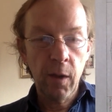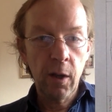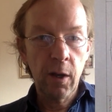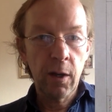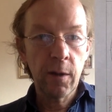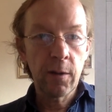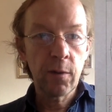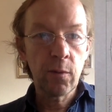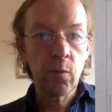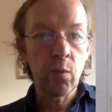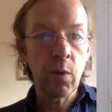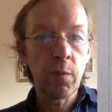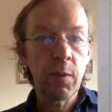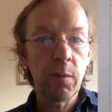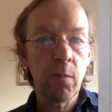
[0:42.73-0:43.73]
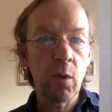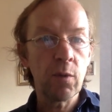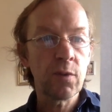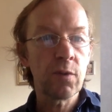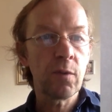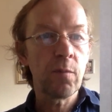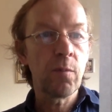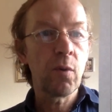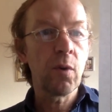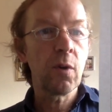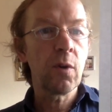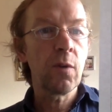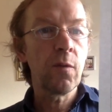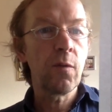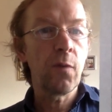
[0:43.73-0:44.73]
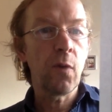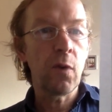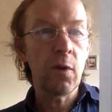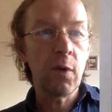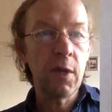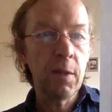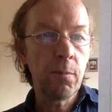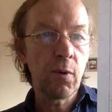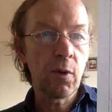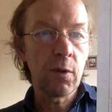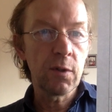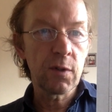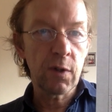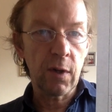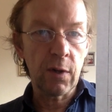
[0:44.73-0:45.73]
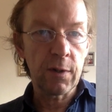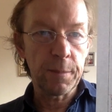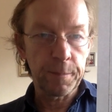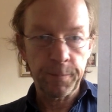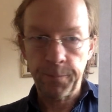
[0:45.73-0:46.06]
and will be most important for Librans and